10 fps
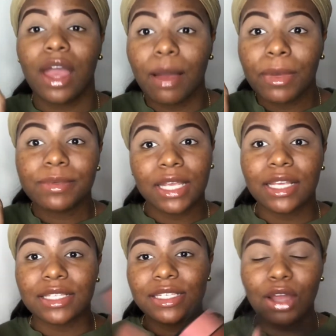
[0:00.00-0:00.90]
I'm
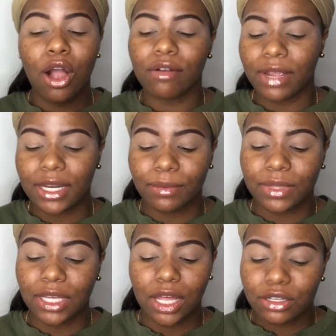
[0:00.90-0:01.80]
obsessed already
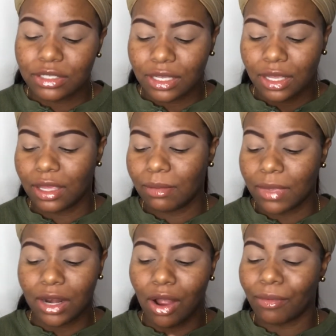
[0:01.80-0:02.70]
with the color scheme
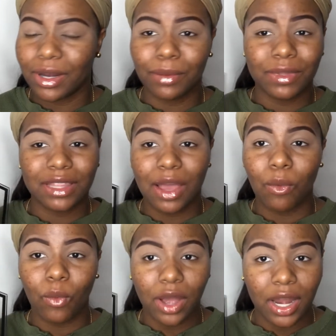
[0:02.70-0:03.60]
and already with that
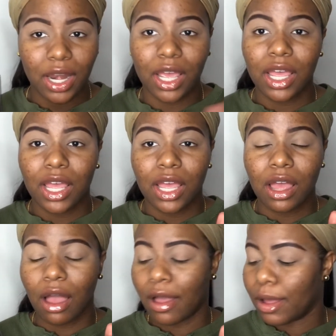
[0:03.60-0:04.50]
one
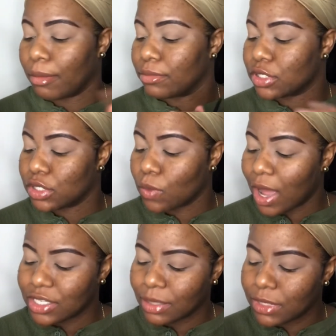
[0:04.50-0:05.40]

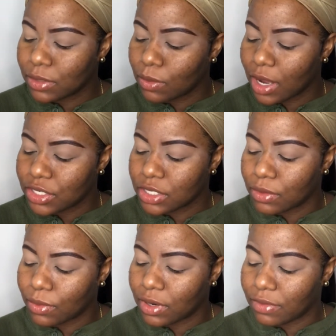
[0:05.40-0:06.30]
swatch. Let me swatch
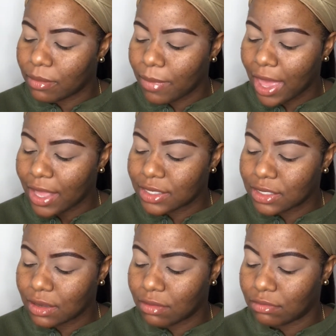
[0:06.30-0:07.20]
one of the mattes.